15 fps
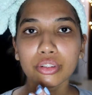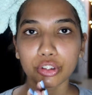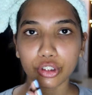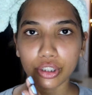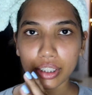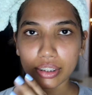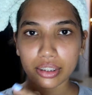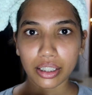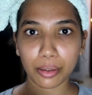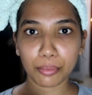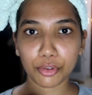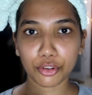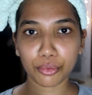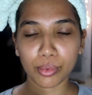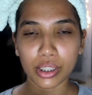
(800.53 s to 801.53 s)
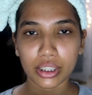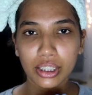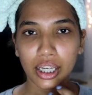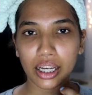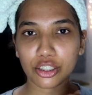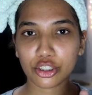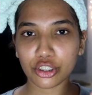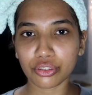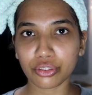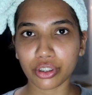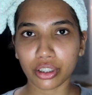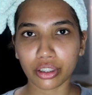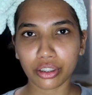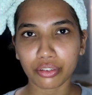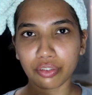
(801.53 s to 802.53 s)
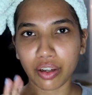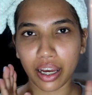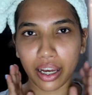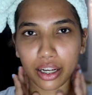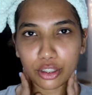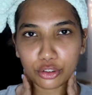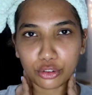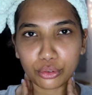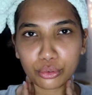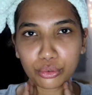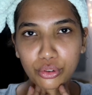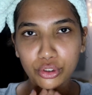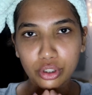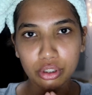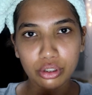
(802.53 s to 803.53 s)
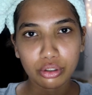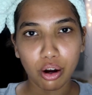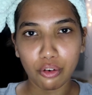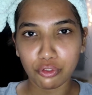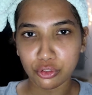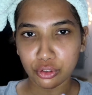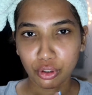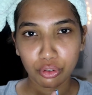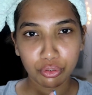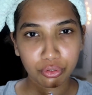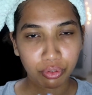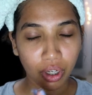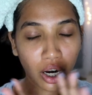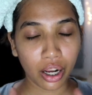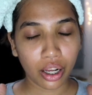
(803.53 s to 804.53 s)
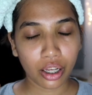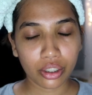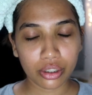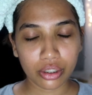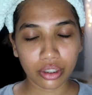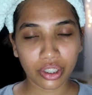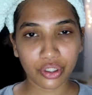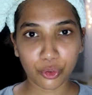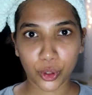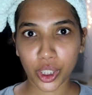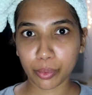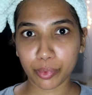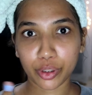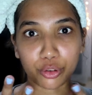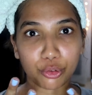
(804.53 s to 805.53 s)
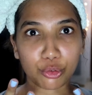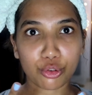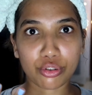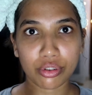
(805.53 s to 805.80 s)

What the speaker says: So that's why I'm massaging really well to just absorb cream into